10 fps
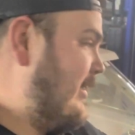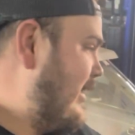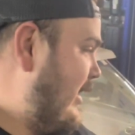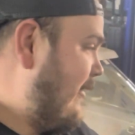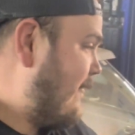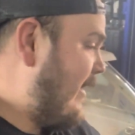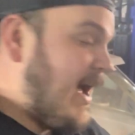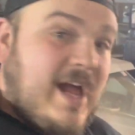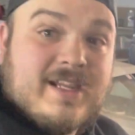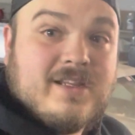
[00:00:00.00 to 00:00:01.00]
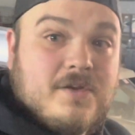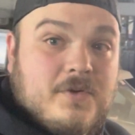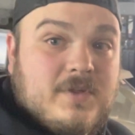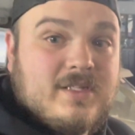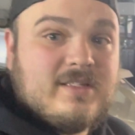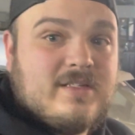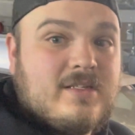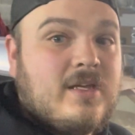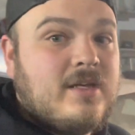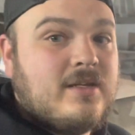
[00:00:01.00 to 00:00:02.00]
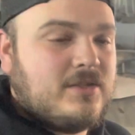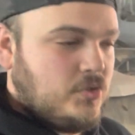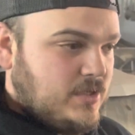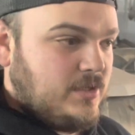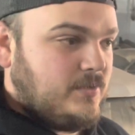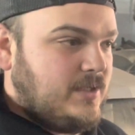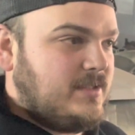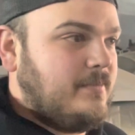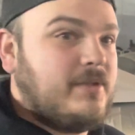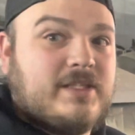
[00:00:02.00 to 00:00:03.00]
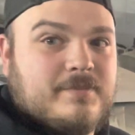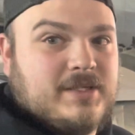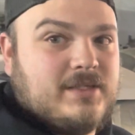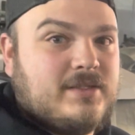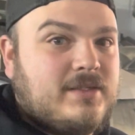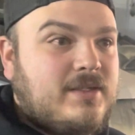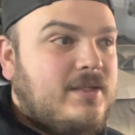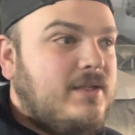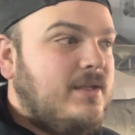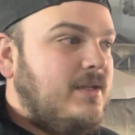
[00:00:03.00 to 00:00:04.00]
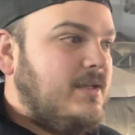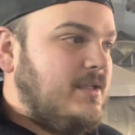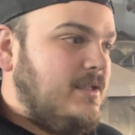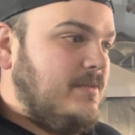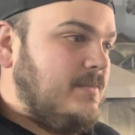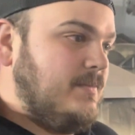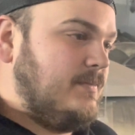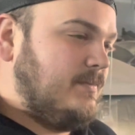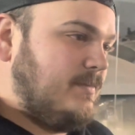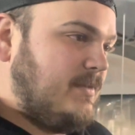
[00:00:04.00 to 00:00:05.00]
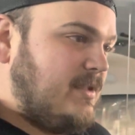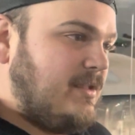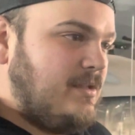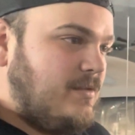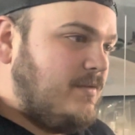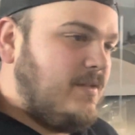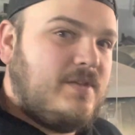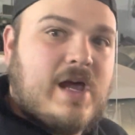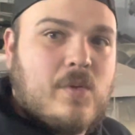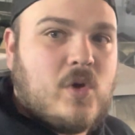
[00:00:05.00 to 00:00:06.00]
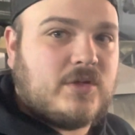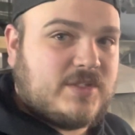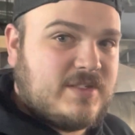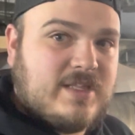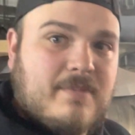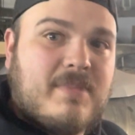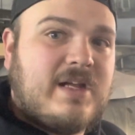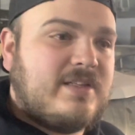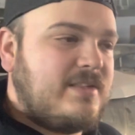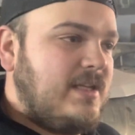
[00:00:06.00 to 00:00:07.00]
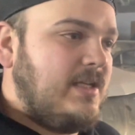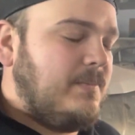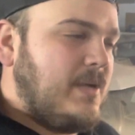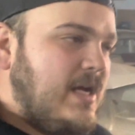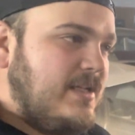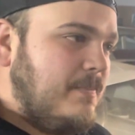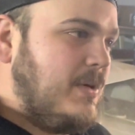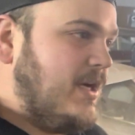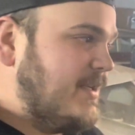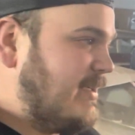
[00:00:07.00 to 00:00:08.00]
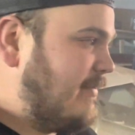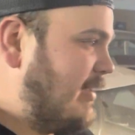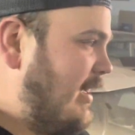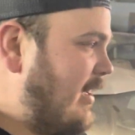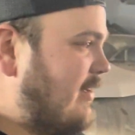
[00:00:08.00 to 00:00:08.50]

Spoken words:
If I can do it, you can do it. Believe me. I walked step by step. I paused everything.